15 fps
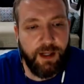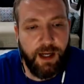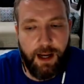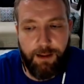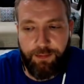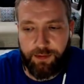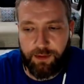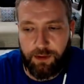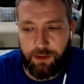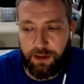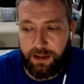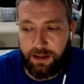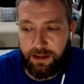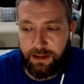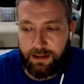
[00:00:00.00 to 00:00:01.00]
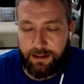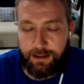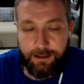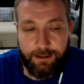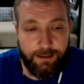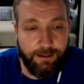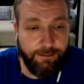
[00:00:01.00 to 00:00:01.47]
Absolutely. Um,
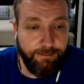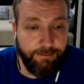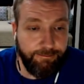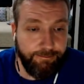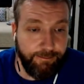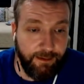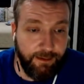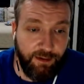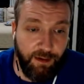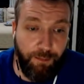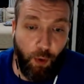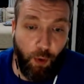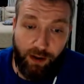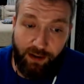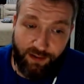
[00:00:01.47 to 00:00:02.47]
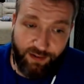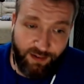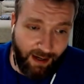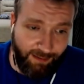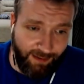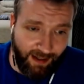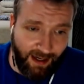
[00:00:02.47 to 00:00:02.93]
it's, it's important great.
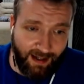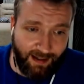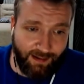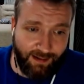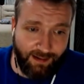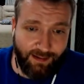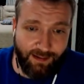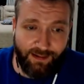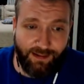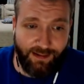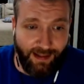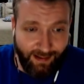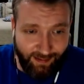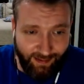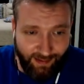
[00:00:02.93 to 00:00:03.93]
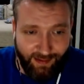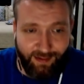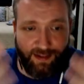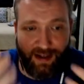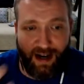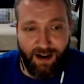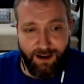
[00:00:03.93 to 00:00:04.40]
stuff, Doc. It's it's
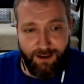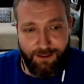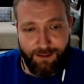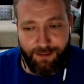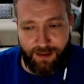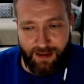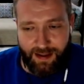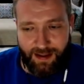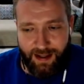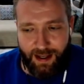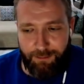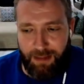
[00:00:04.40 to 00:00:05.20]
kind of it